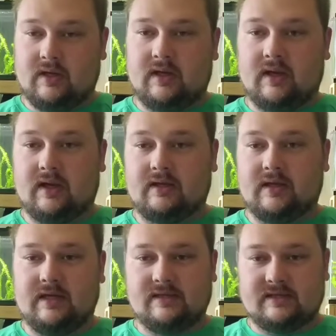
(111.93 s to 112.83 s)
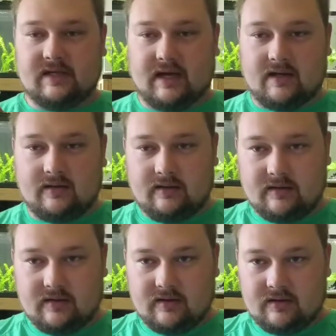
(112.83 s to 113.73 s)
and inside
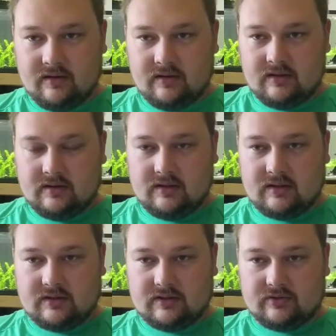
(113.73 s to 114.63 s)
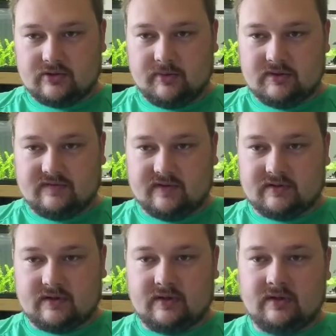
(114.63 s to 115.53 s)
is your sponge filter.